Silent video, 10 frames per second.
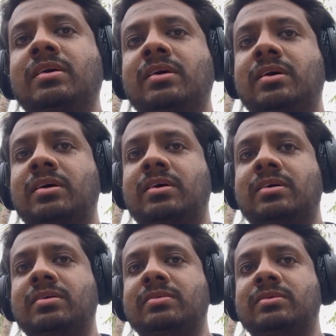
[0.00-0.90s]

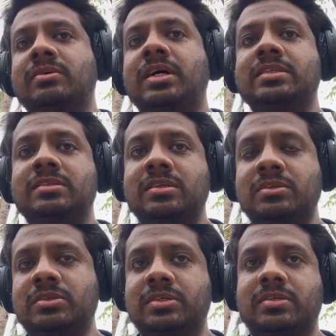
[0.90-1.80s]
So as a
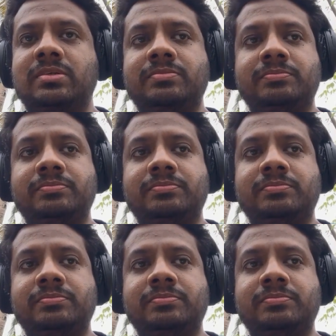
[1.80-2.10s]
solution,